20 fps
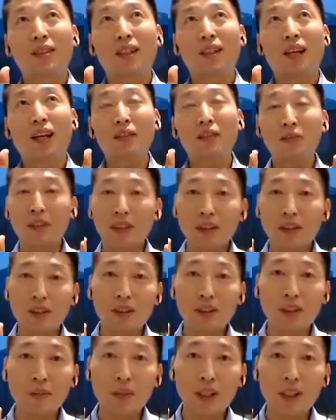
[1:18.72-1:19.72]
I felt
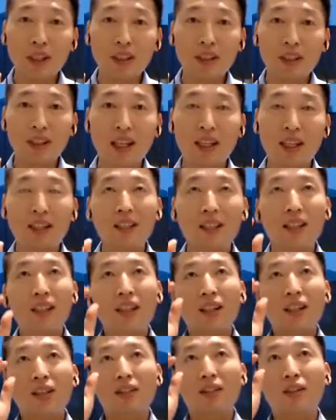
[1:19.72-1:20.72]
something like
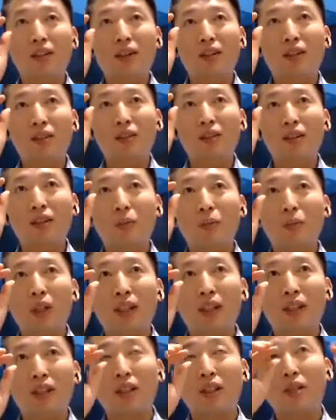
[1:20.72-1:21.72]
sun
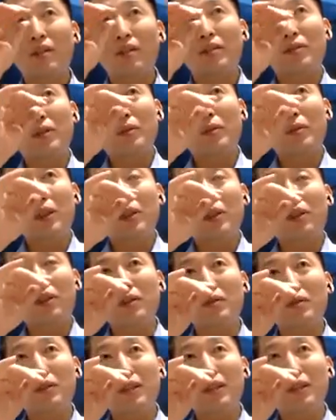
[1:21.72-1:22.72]
splashing from the
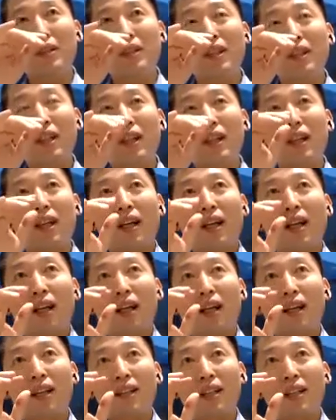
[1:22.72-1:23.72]
surface,
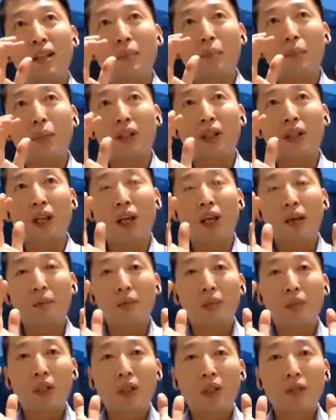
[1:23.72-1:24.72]
and it
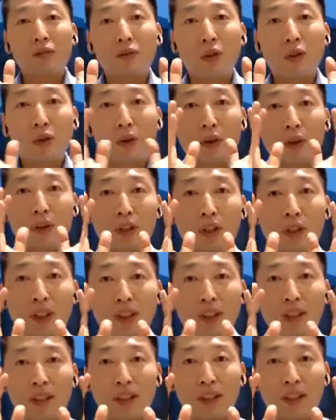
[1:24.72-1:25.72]
became
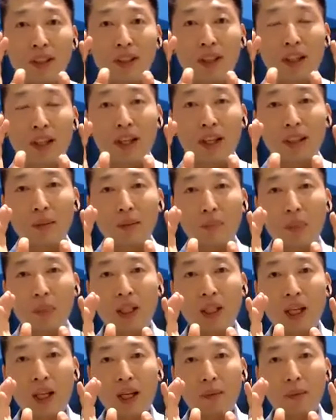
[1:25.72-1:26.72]
focusing and
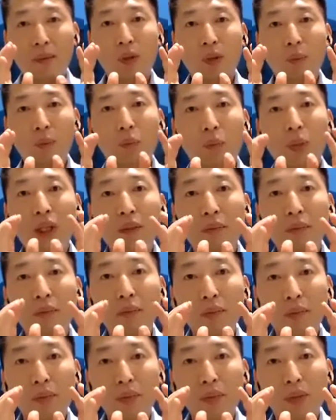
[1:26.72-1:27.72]
became a
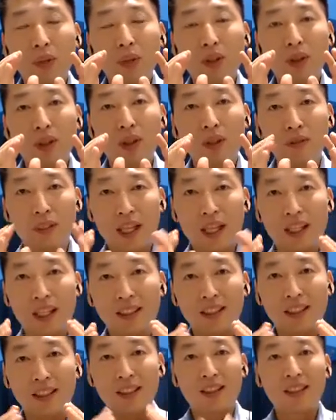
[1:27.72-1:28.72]
beam of
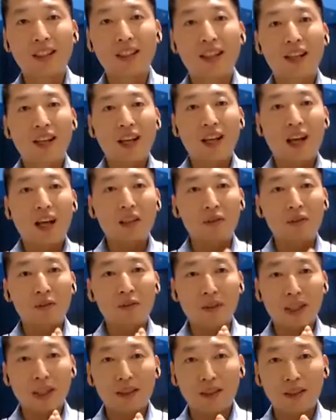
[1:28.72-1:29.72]
light. I
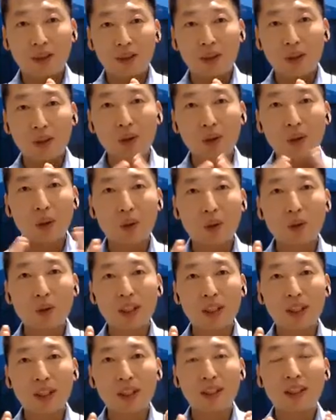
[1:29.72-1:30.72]
felt so
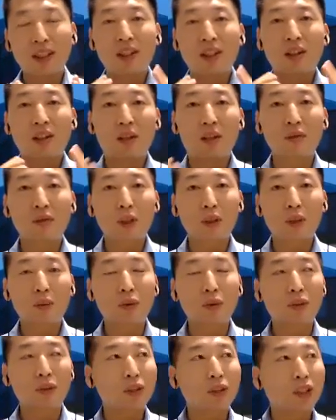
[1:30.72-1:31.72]
cozy,
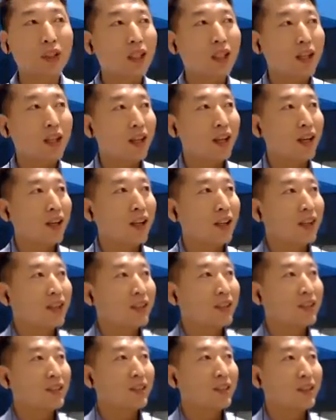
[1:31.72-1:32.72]
comfortable,
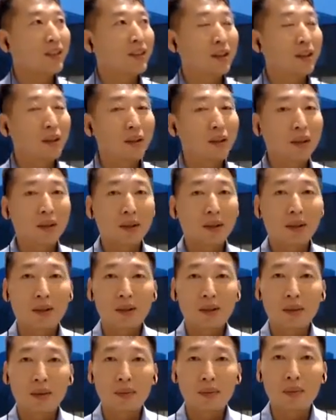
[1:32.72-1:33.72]
and
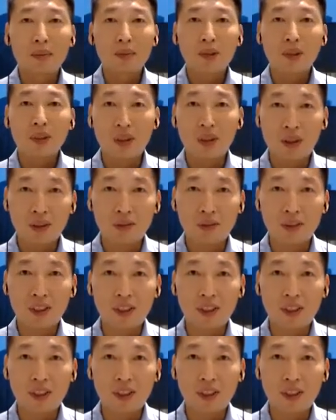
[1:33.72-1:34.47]
loved.